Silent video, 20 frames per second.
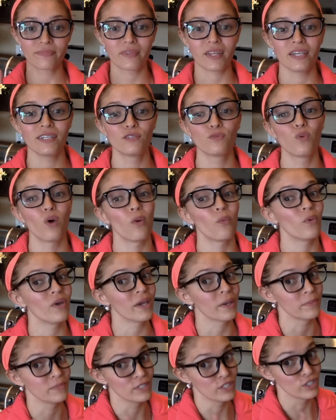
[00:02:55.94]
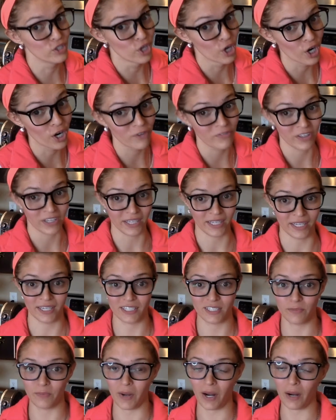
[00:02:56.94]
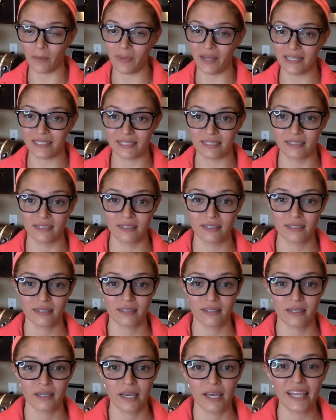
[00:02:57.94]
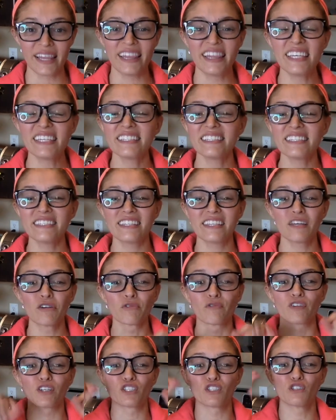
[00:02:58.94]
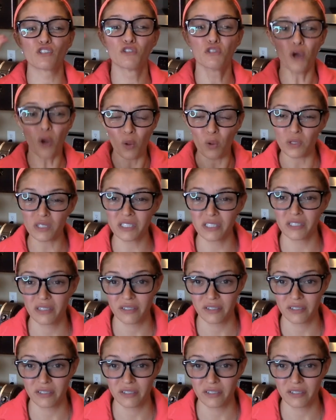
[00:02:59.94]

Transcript: is what we observe in the experiment. This is the result